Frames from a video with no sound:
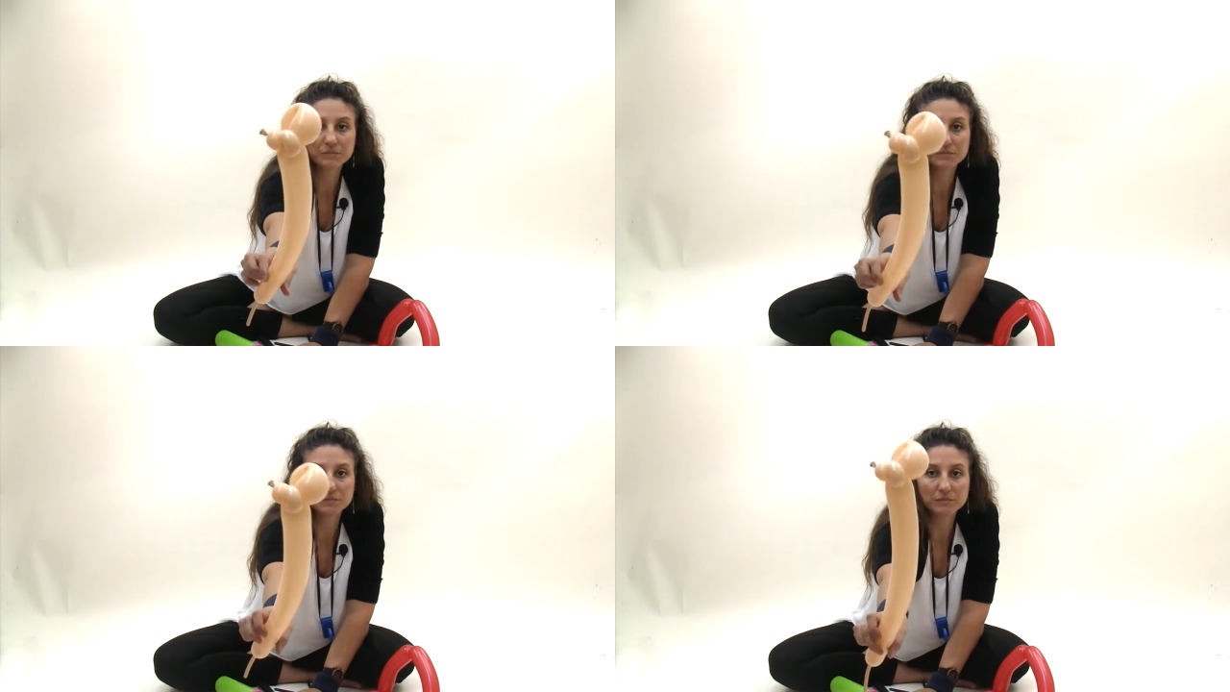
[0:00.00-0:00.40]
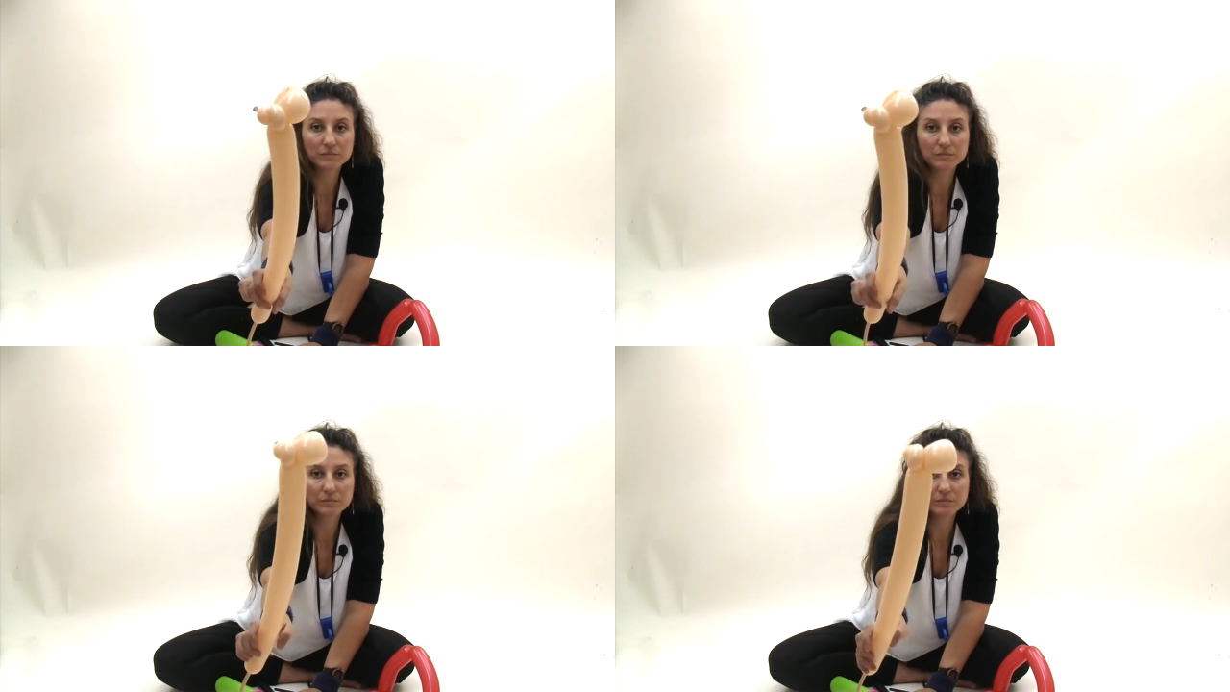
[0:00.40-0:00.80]

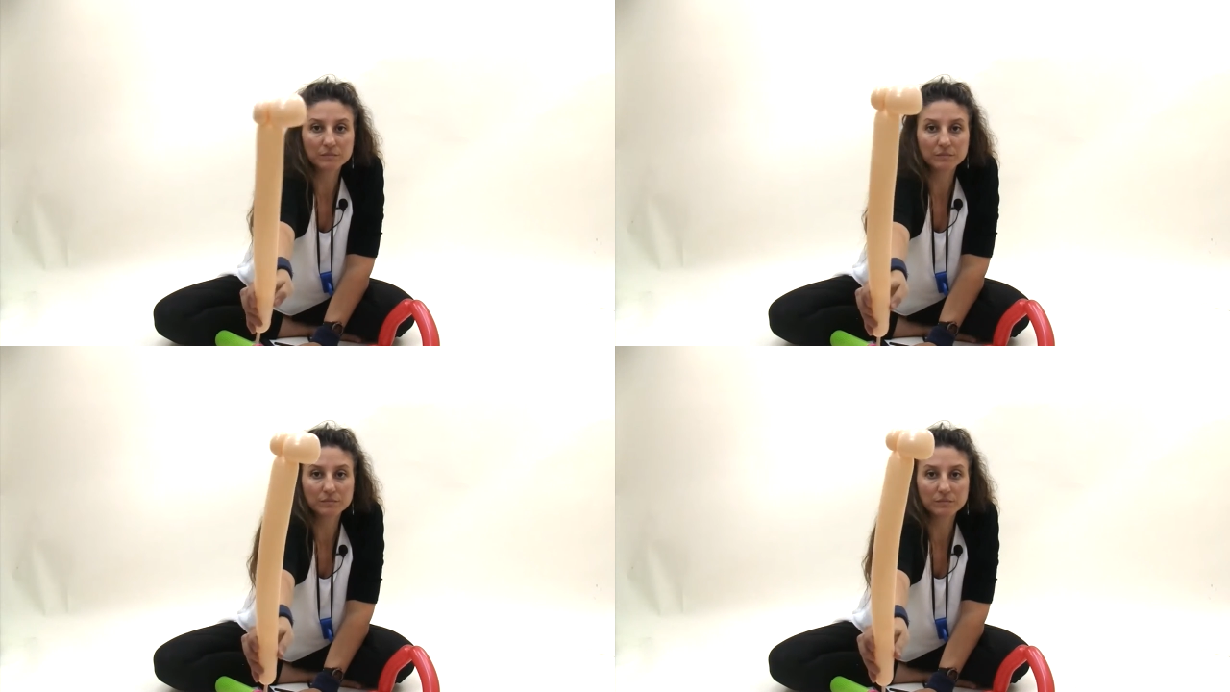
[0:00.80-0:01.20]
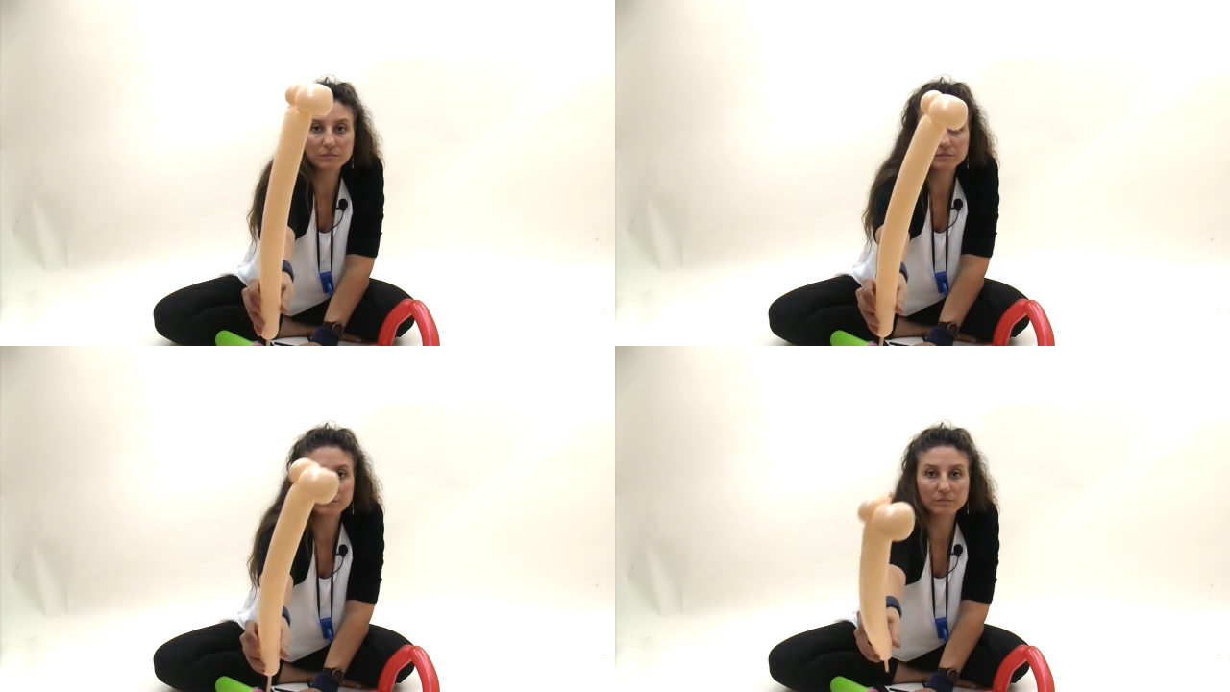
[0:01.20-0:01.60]

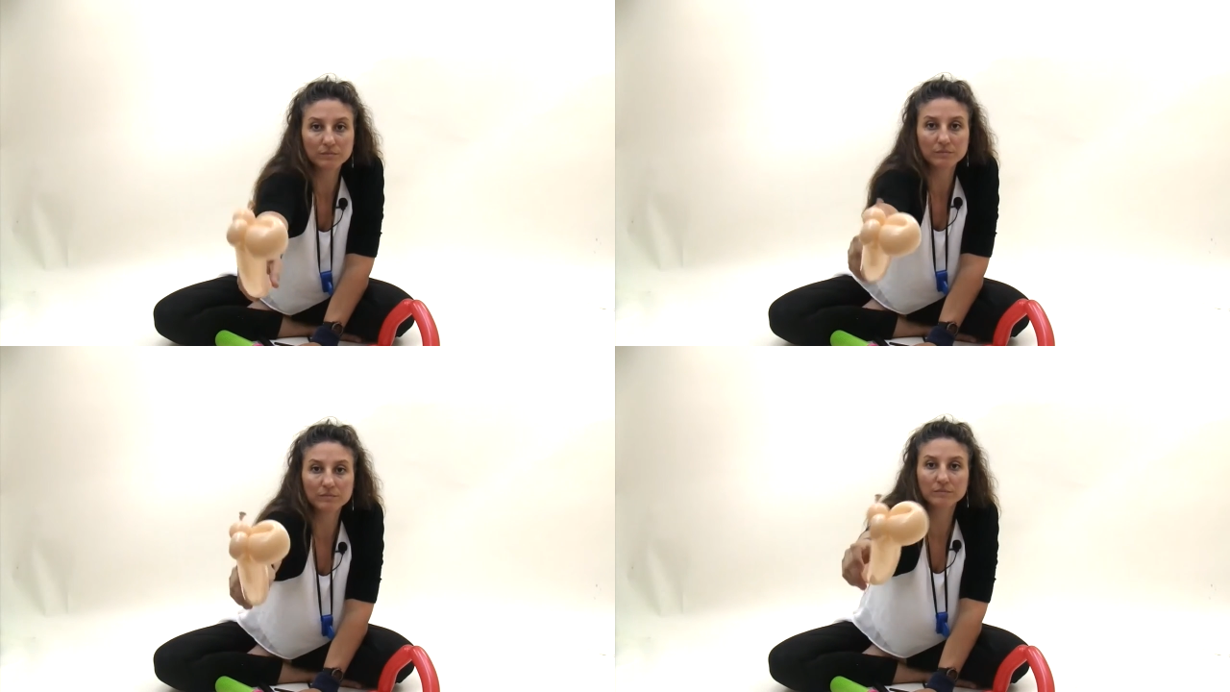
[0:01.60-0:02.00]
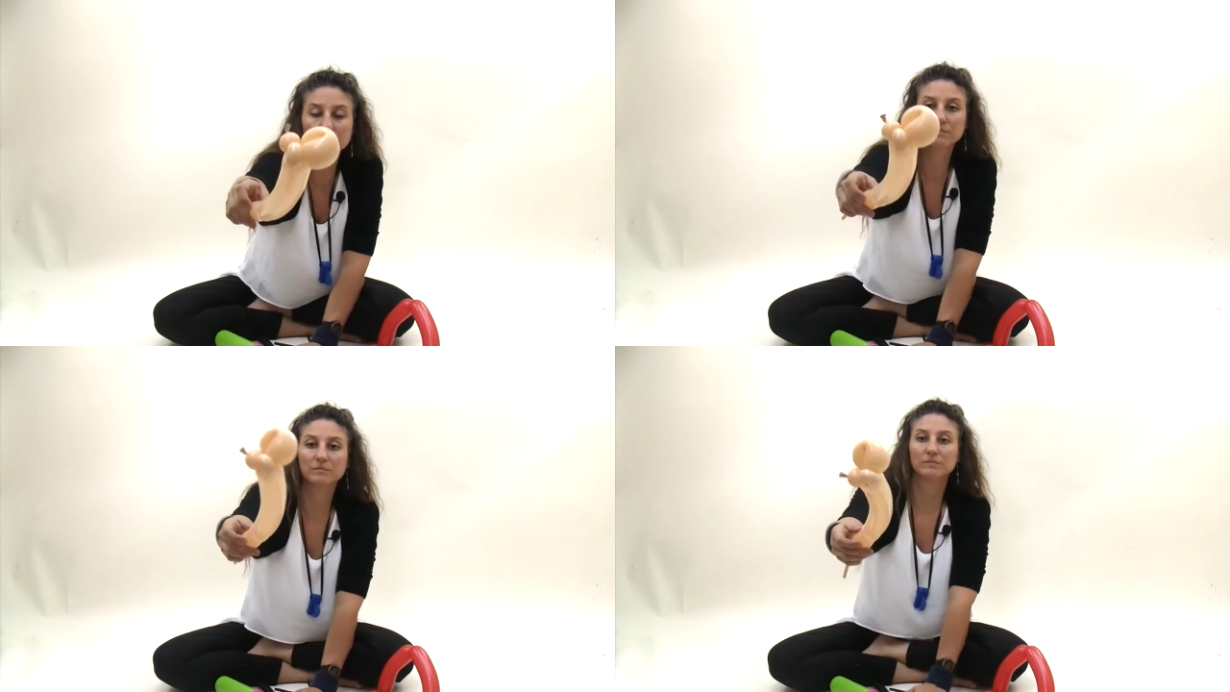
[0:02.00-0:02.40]

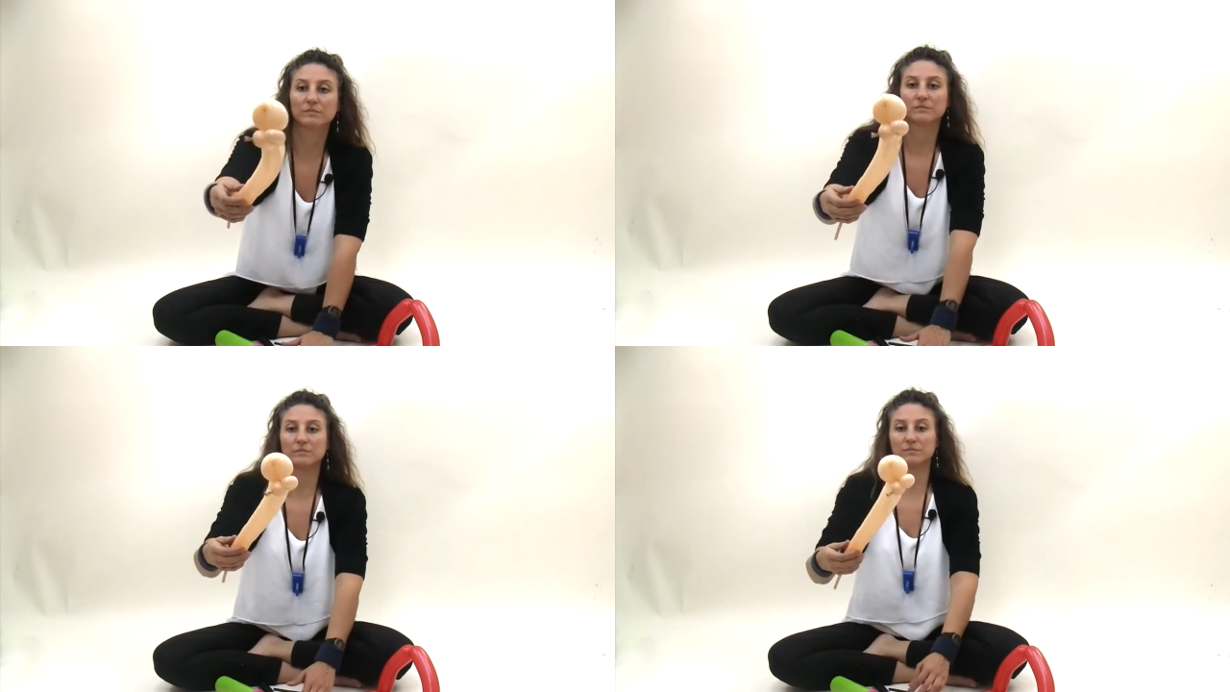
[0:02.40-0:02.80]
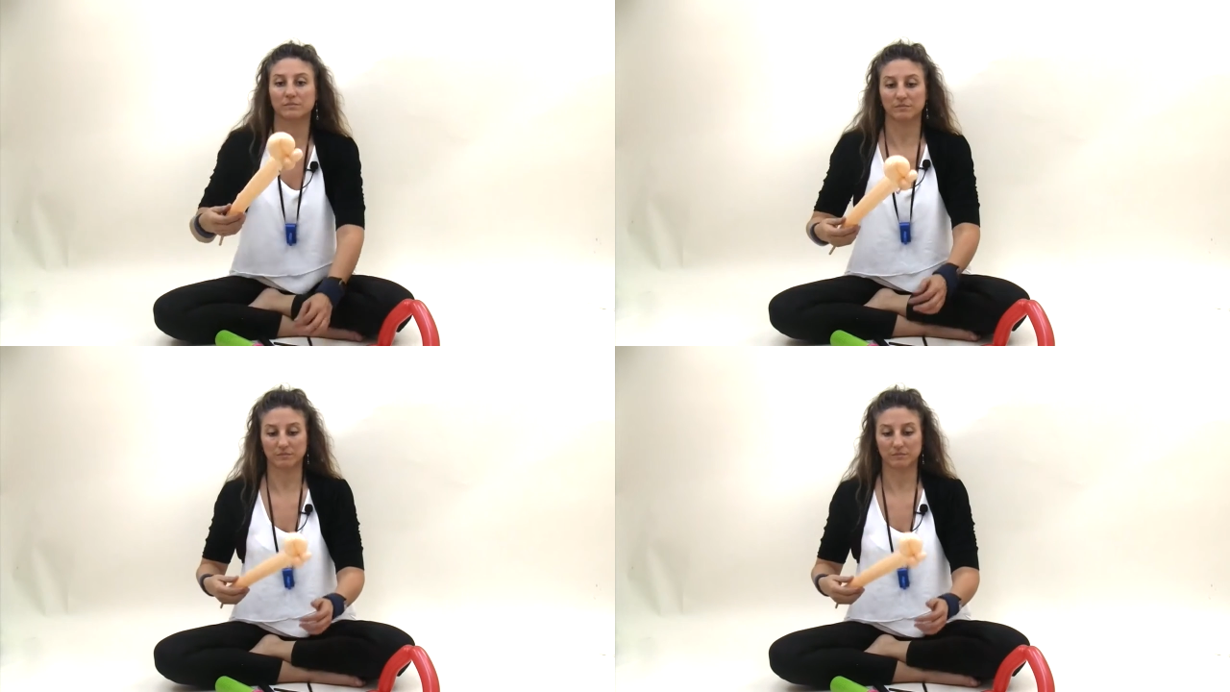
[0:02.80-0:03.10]
Nothing is said.